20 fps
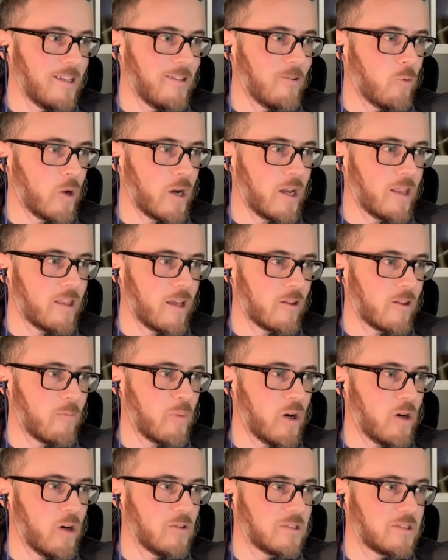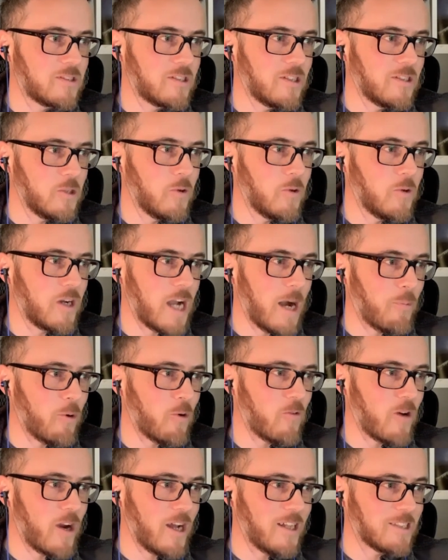one of the other boats to do a couple
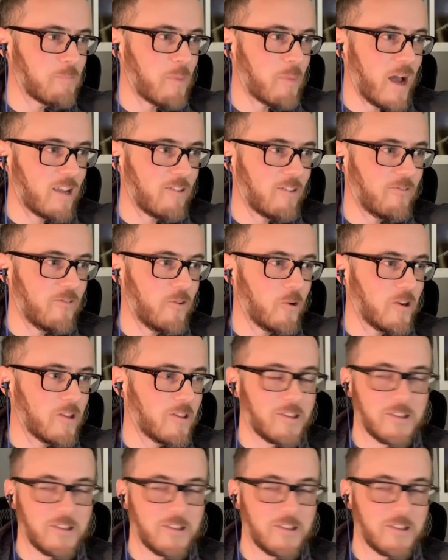runs back and forth.